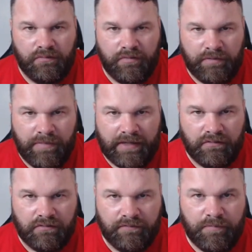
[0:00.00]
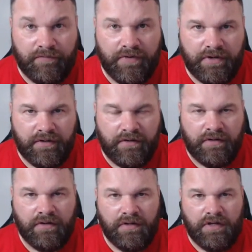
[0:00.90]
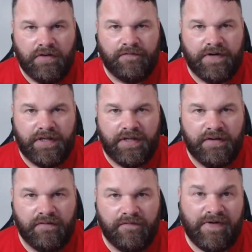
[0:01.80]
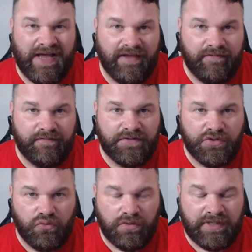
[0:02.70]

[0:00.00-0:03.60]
With Michael Duff preferring a 3-5-2